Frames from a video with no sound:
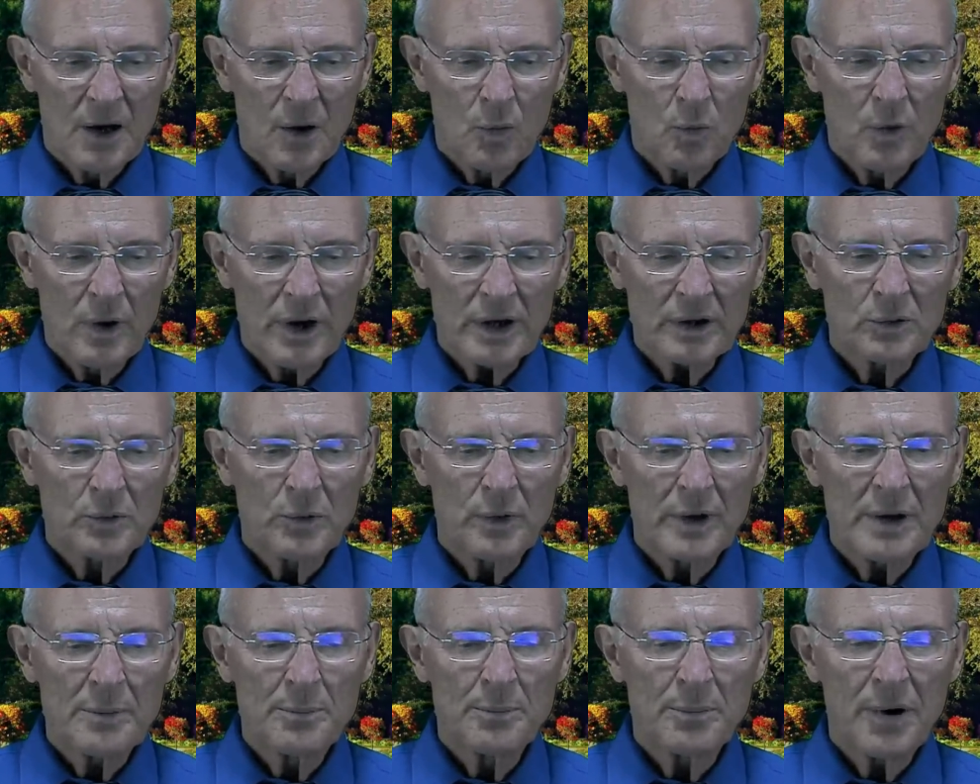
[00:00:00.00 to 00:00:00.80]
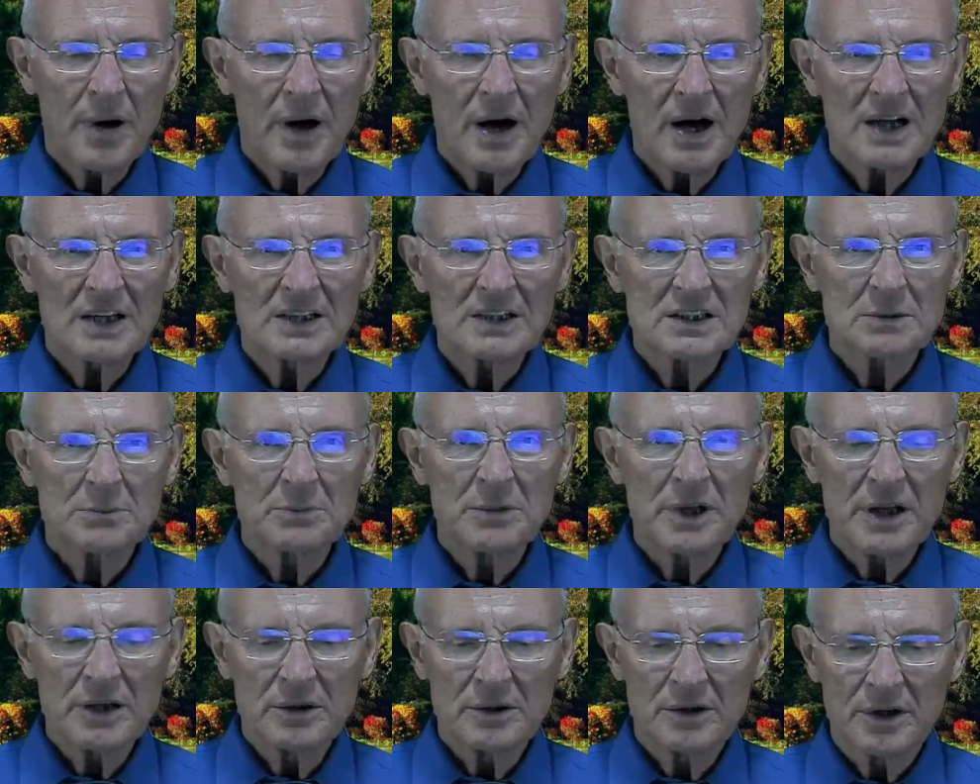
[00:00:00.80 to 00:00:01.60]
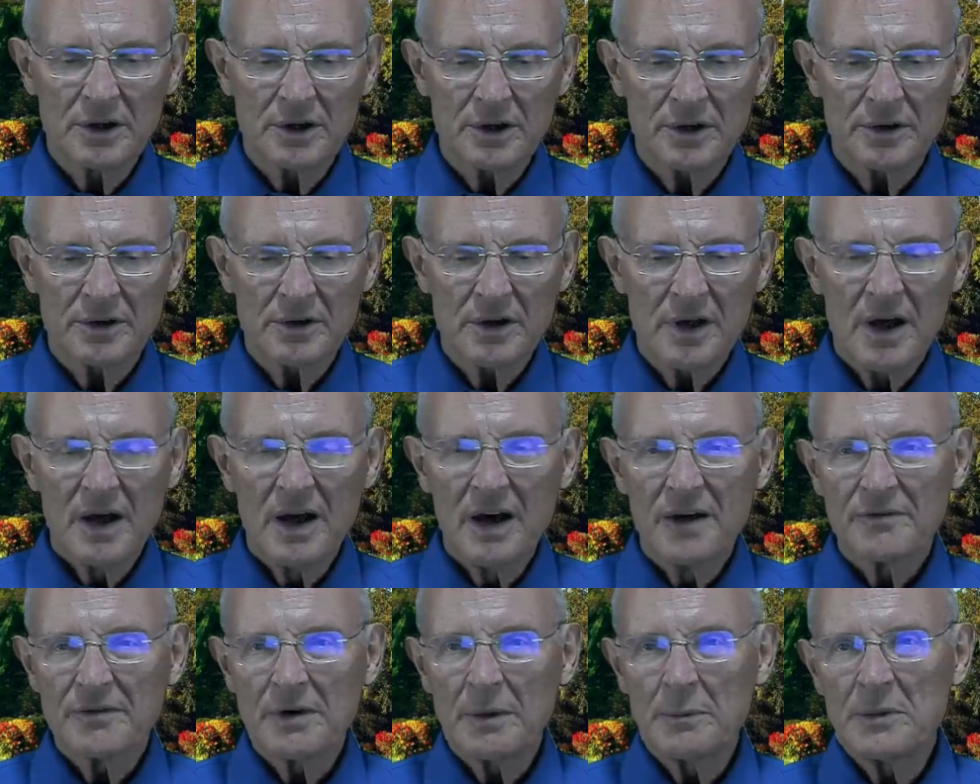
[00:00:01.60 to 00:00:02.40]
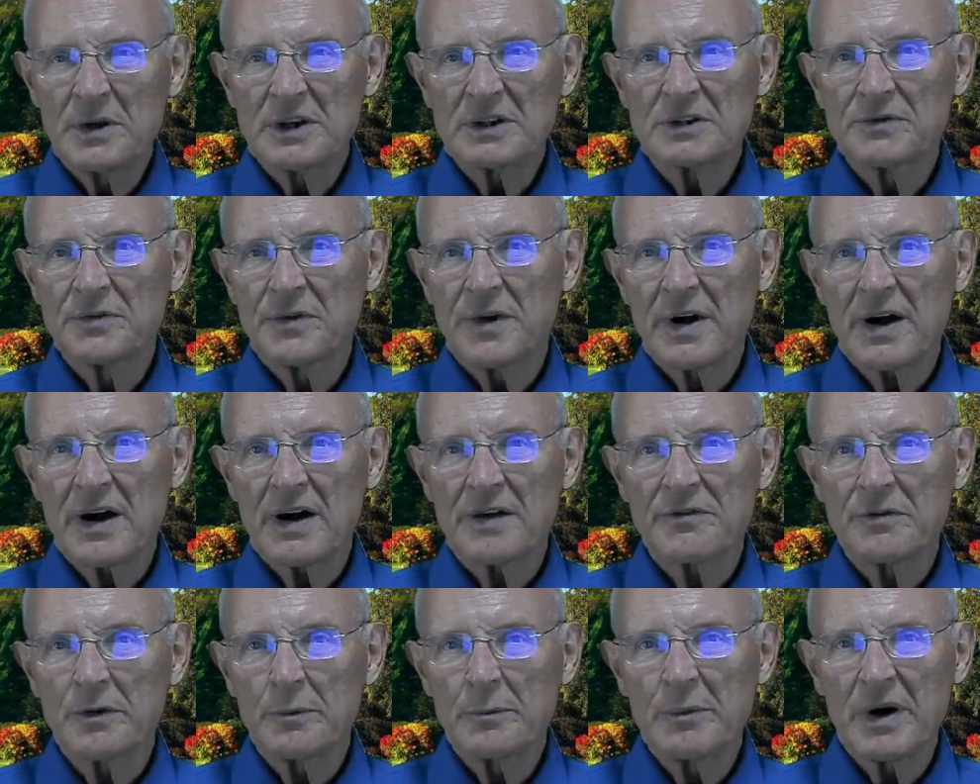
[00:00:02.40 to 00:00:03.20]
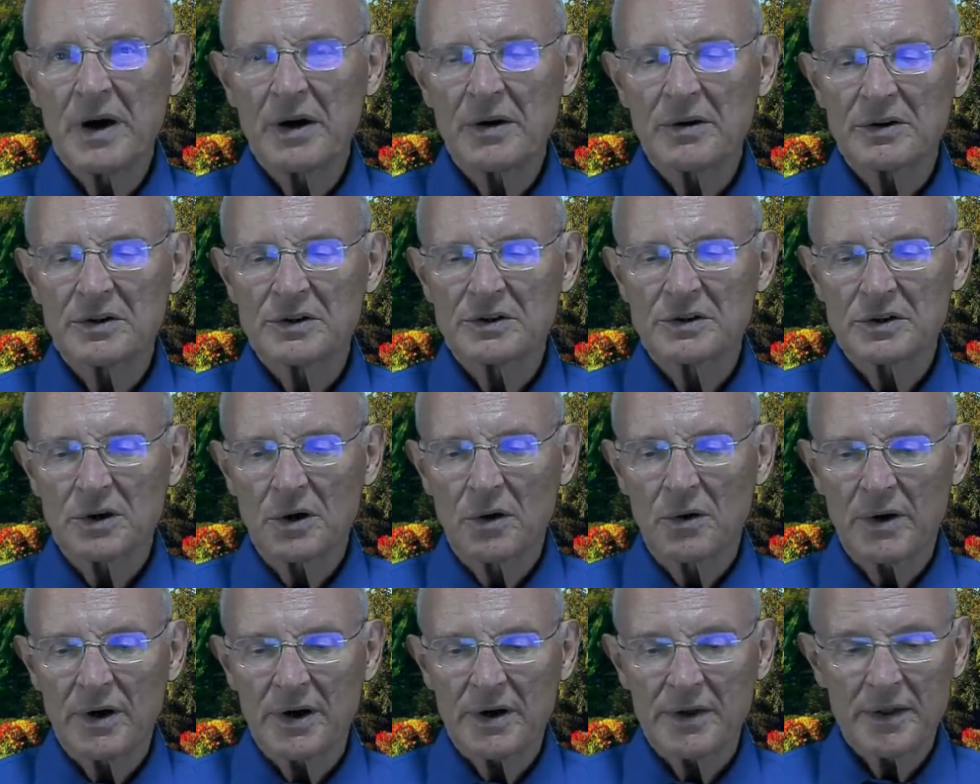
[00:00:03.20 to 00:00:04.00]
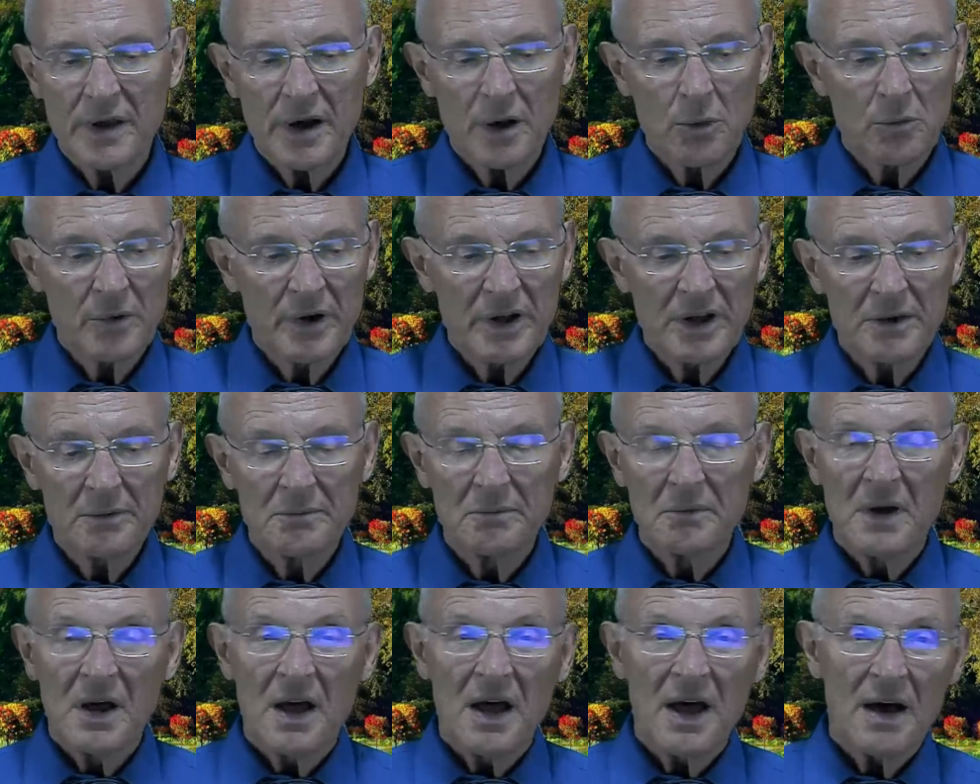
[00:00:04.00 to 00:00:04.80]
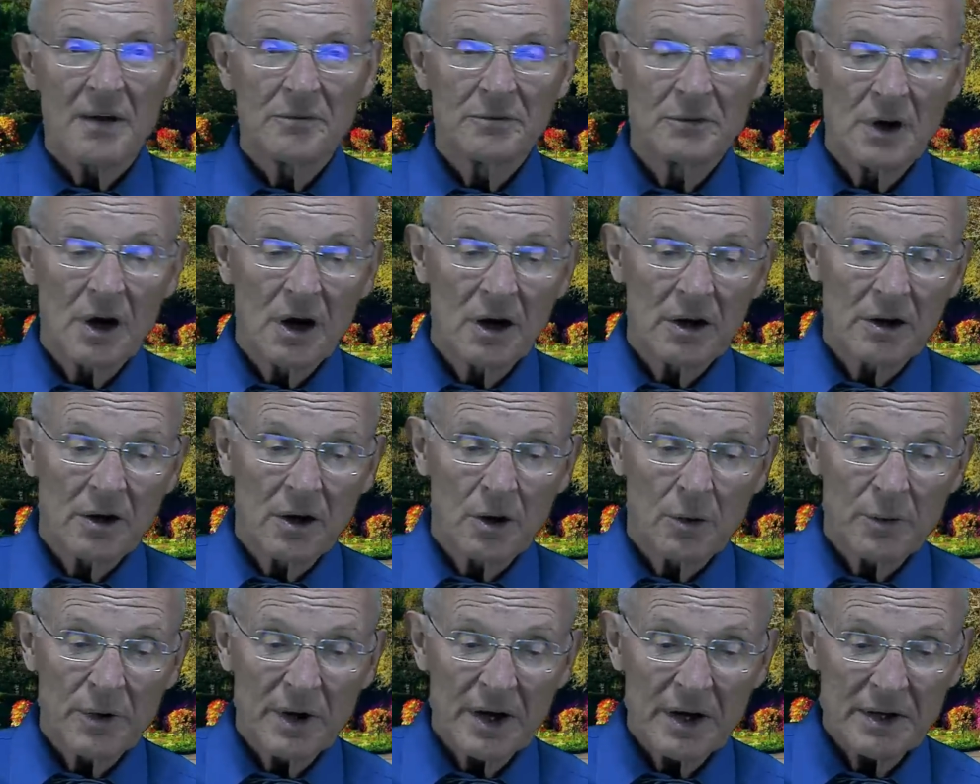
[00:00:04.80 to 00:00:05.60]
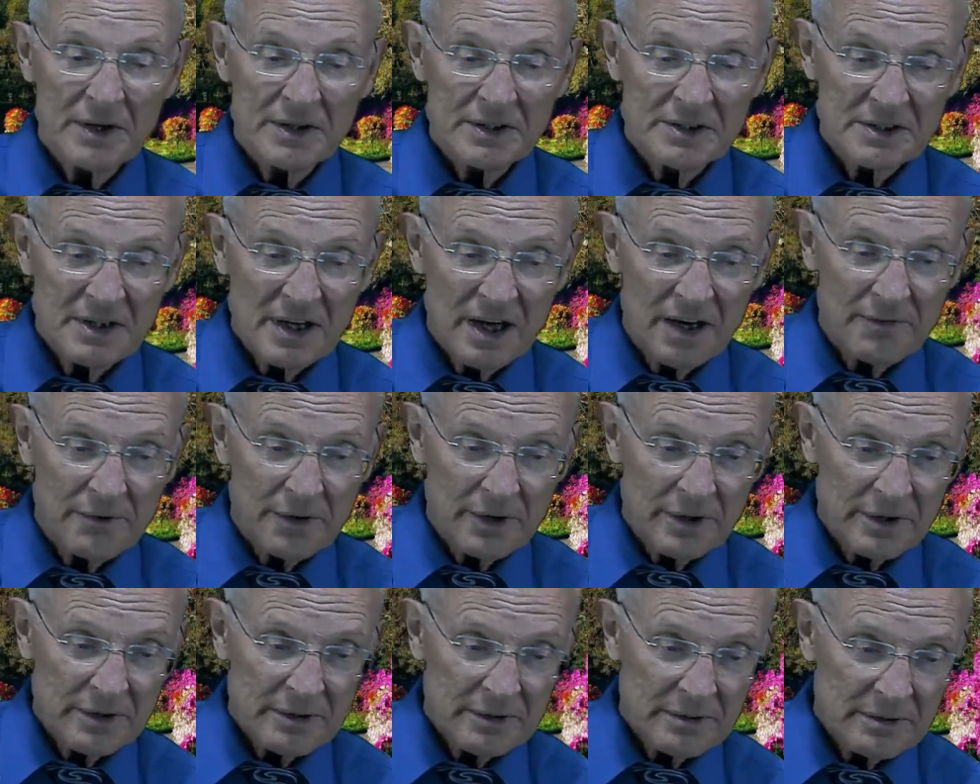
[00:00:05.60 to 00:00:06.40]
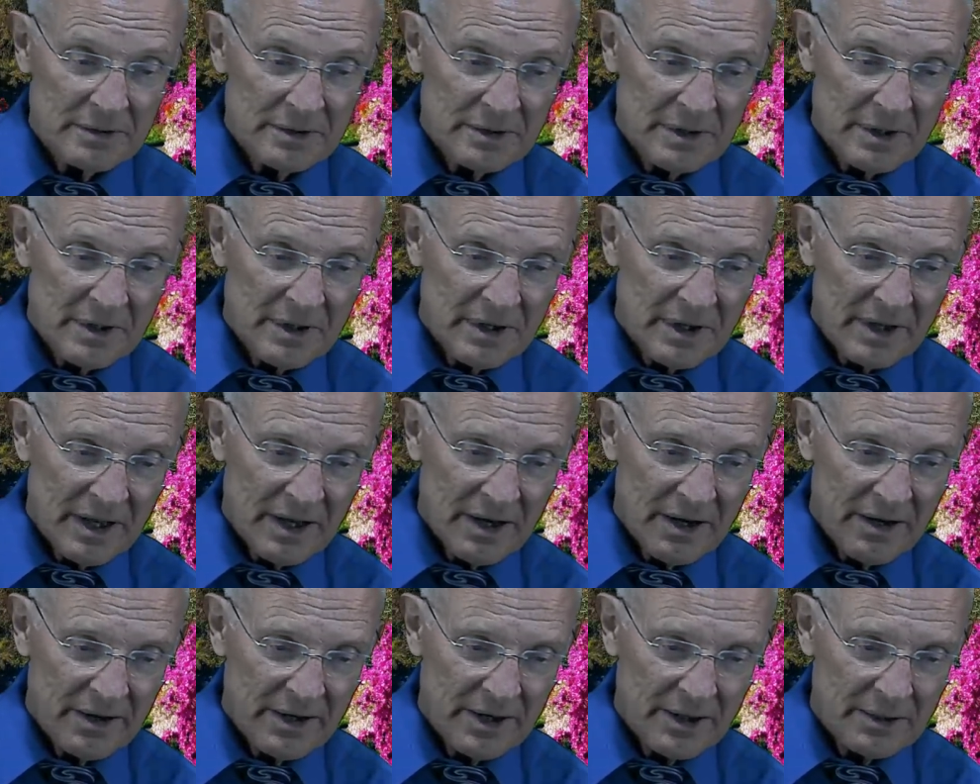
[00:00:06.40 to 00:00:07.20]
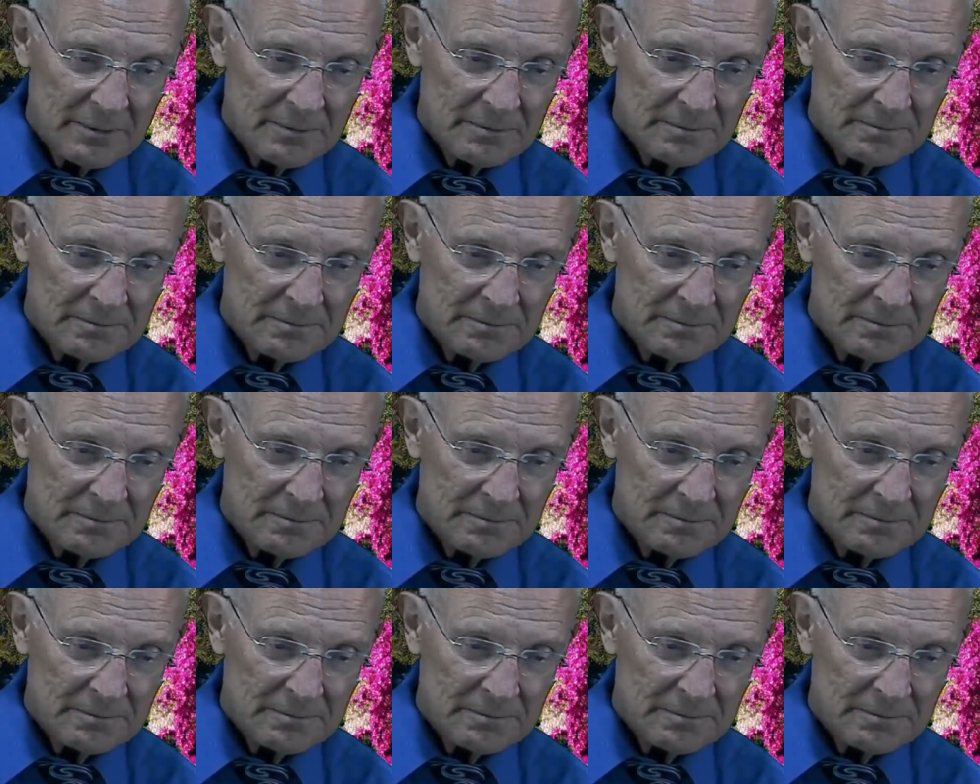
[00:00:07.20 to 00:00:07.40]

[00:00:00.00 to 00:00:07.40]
What could we possibly learn from this very familiar story that we have not already discovered? Carrie?